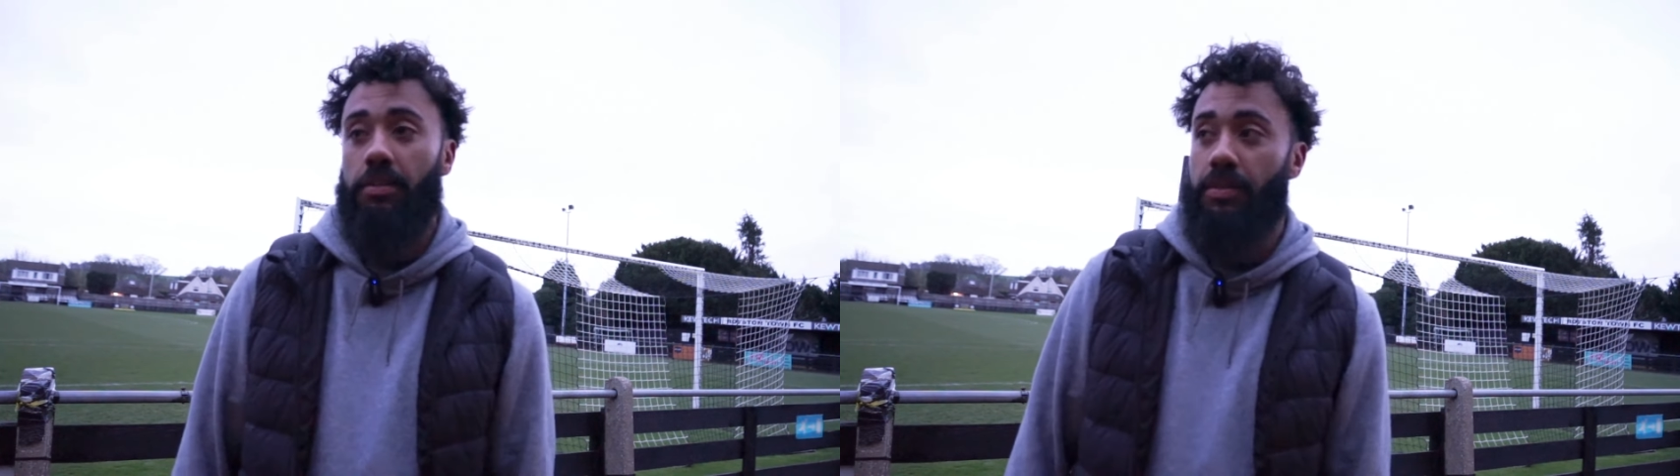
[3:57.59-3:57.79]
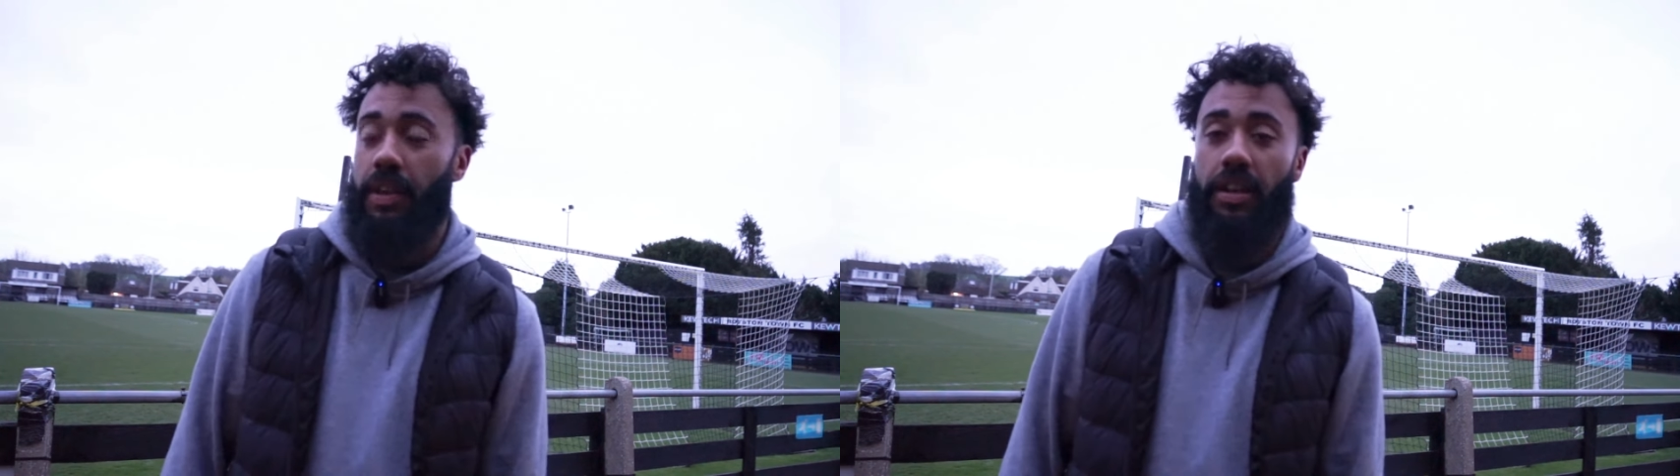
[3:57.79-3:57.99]

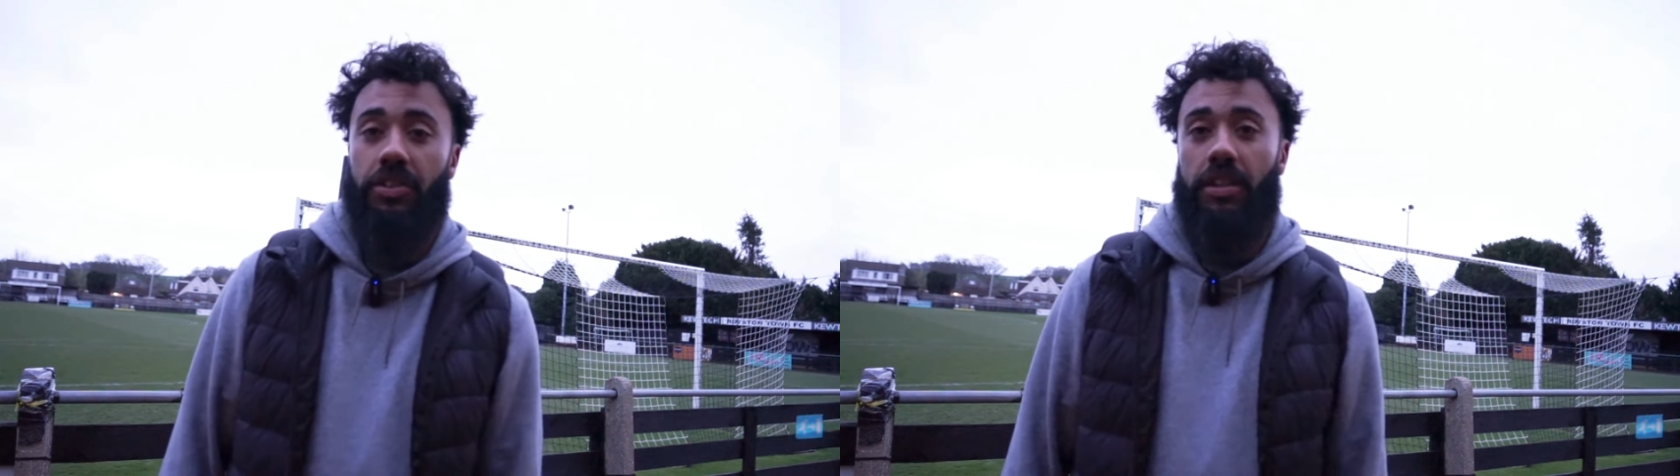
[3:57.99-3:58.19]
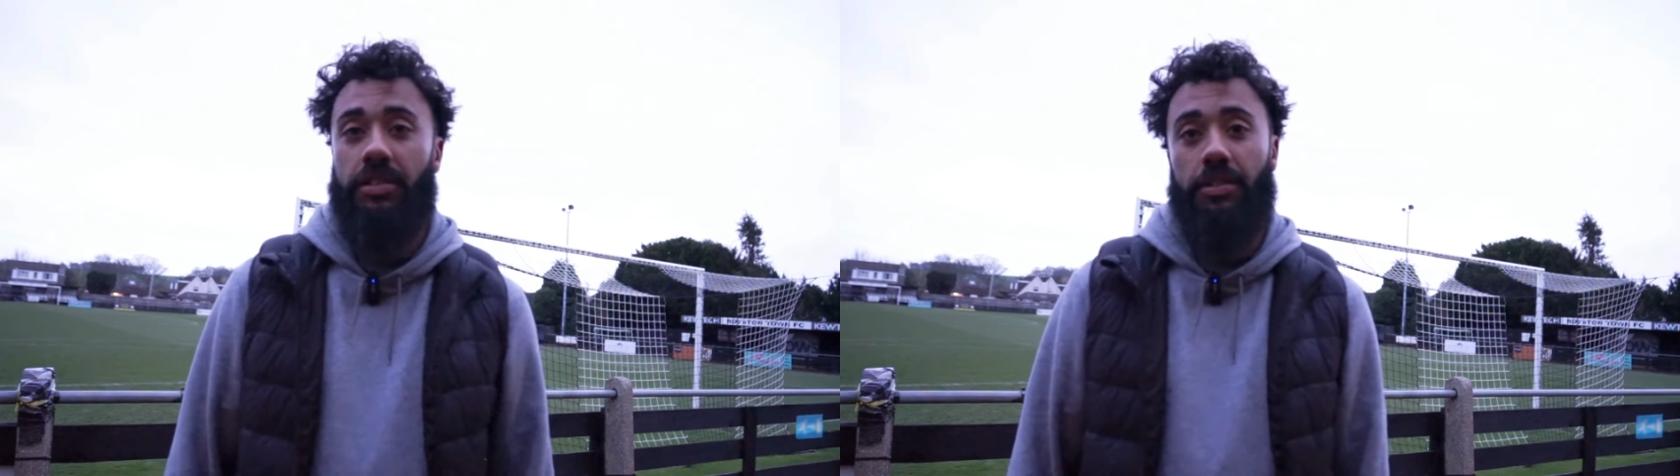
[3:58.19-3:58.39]
we've had our
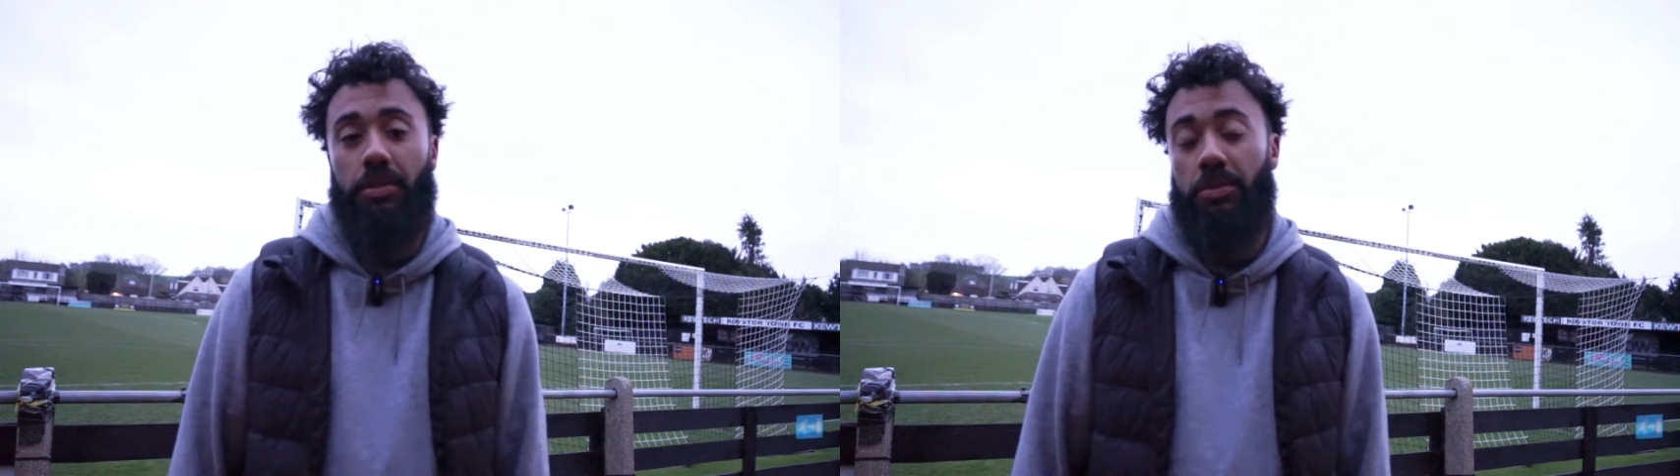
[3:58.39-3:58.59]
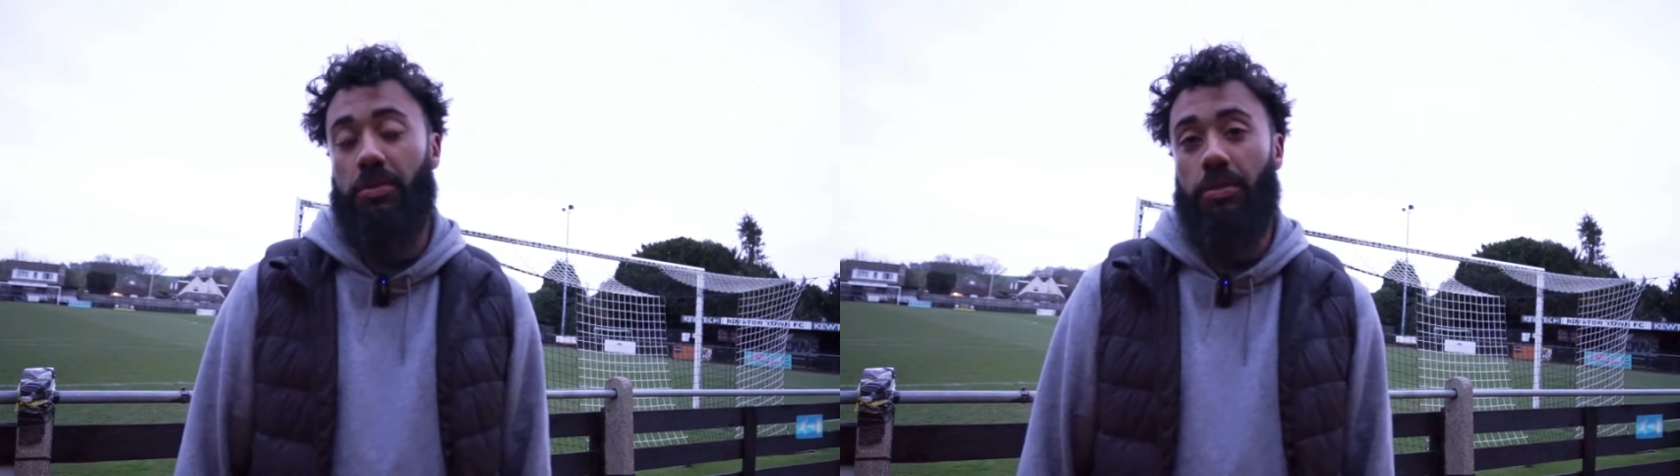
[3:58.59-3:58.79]
chances,
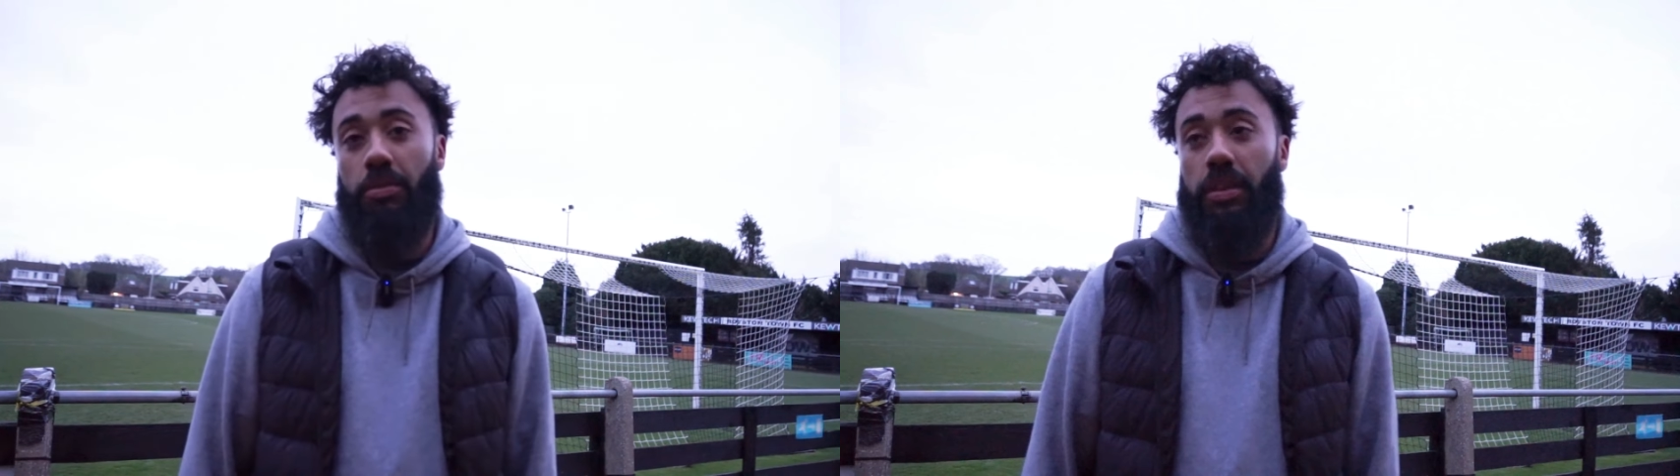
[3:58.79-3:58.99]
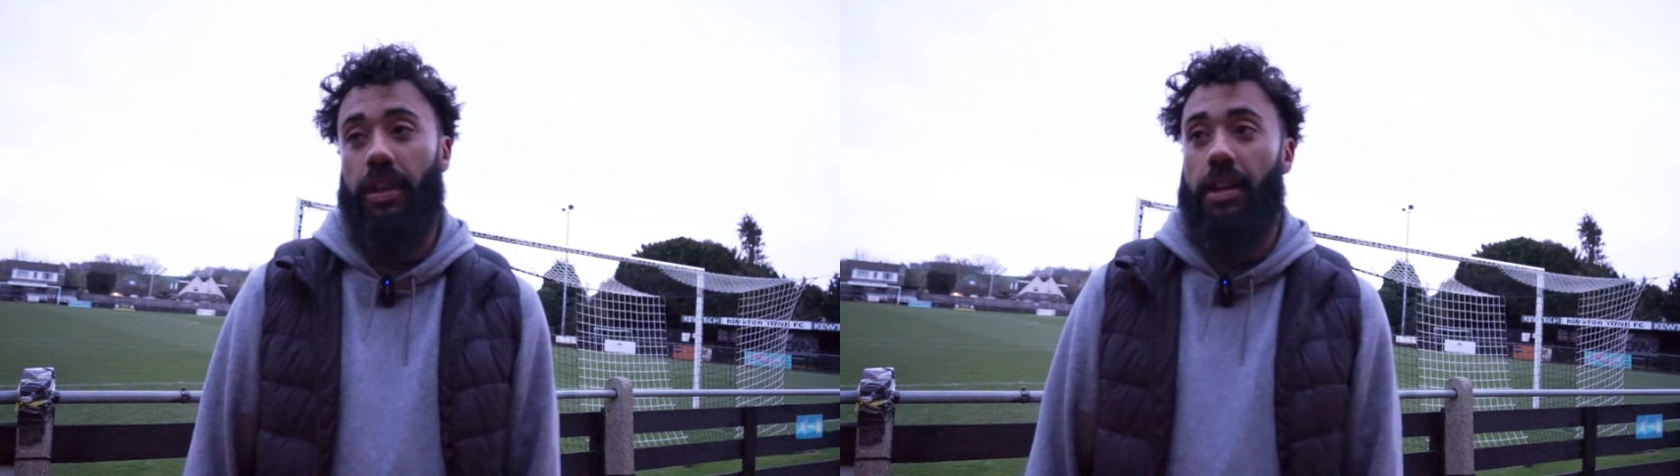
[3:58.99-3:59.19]
which we could
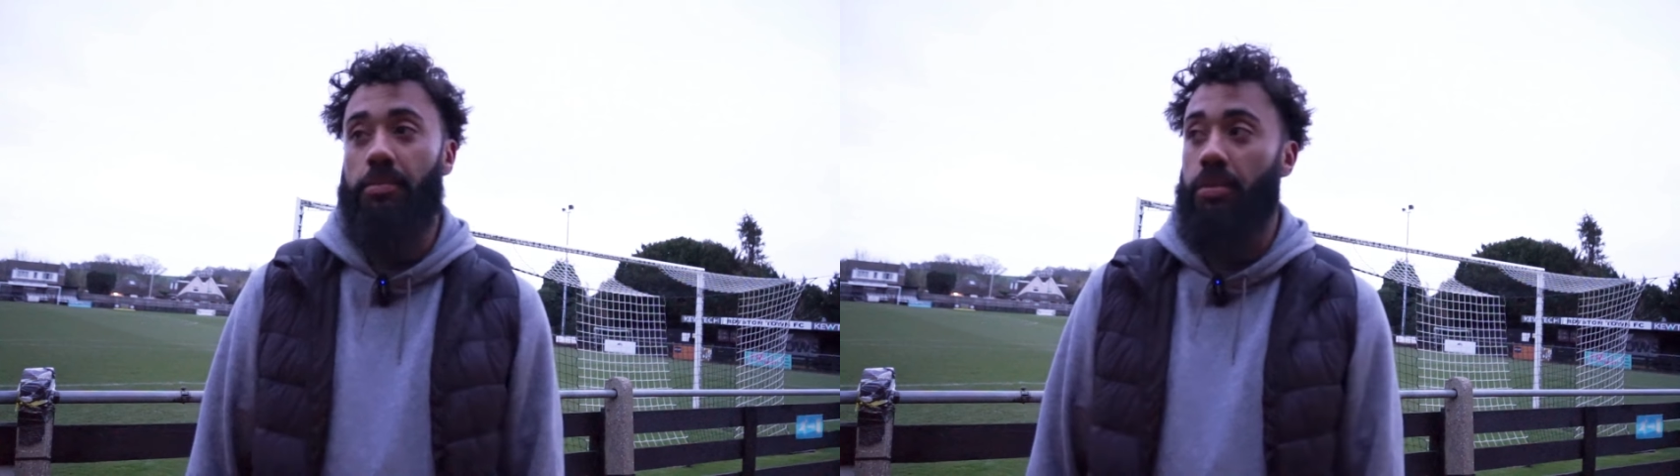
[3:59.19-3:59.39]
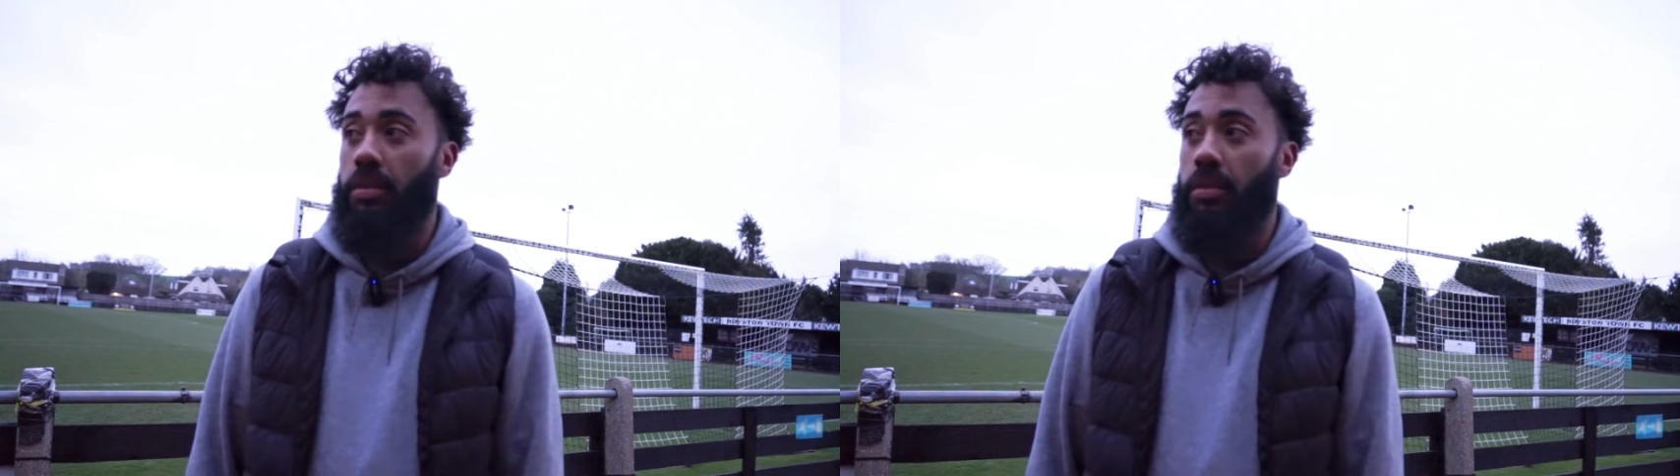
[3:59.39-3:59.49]
have won the game.